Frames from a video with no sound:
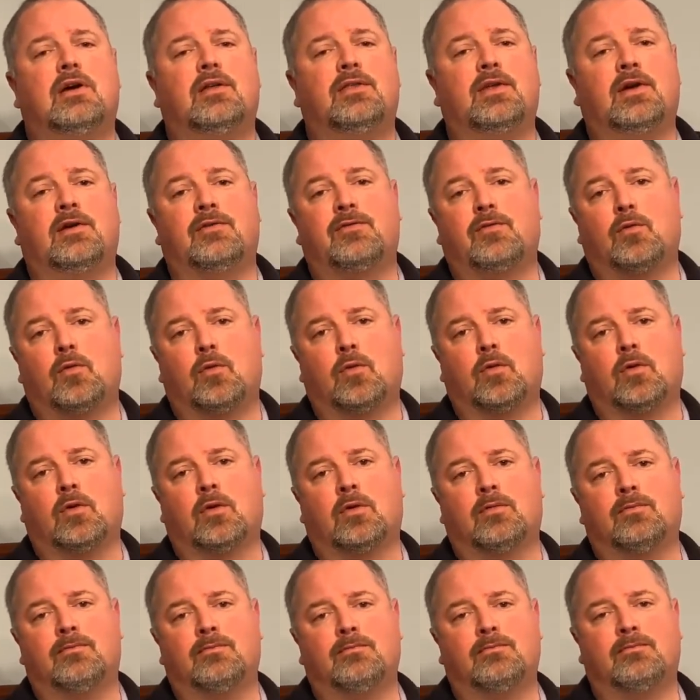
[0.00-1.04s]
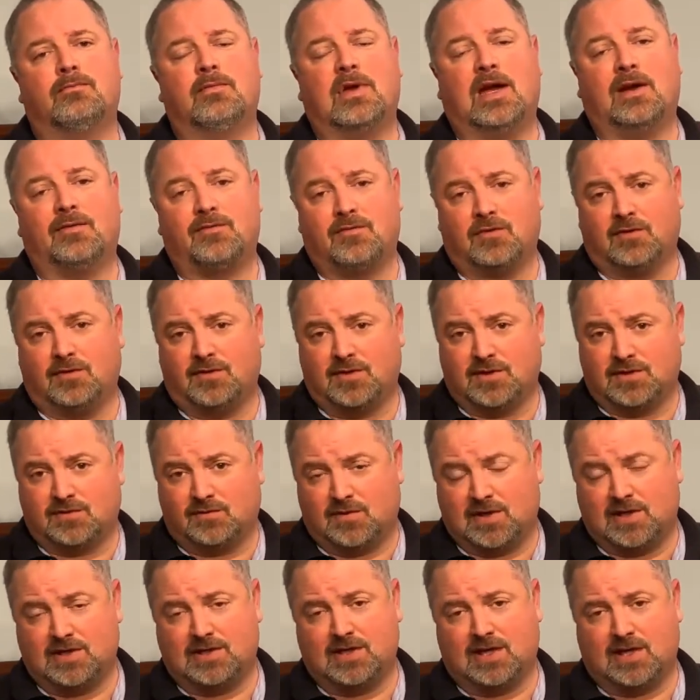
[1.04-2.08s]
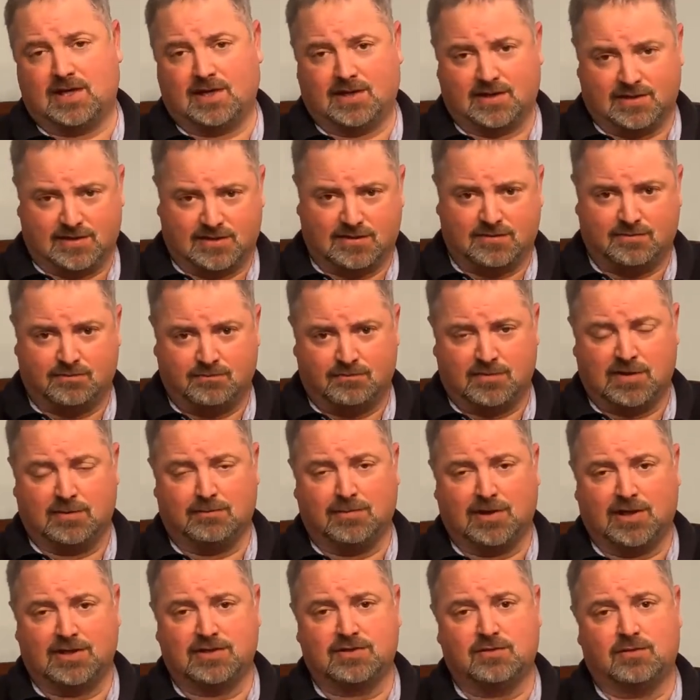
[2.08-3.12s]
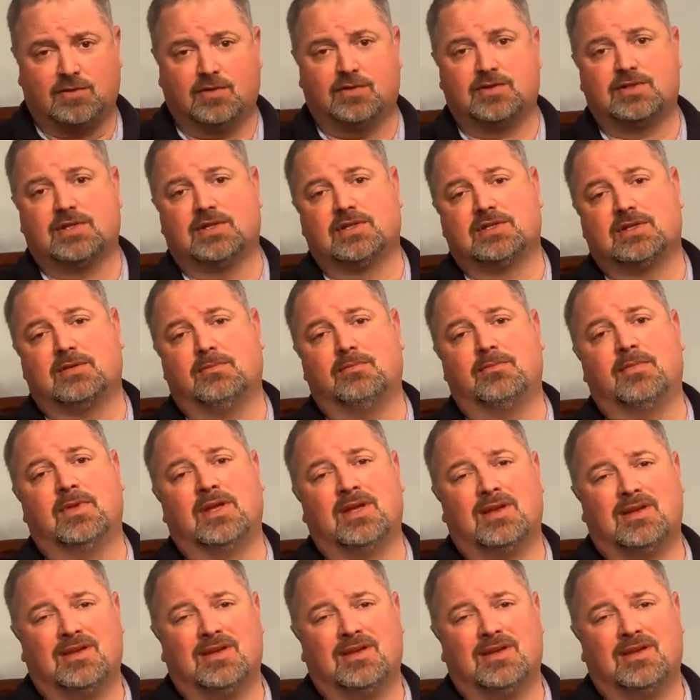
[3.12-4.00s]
Therefore, after this red tag has been placed on your system,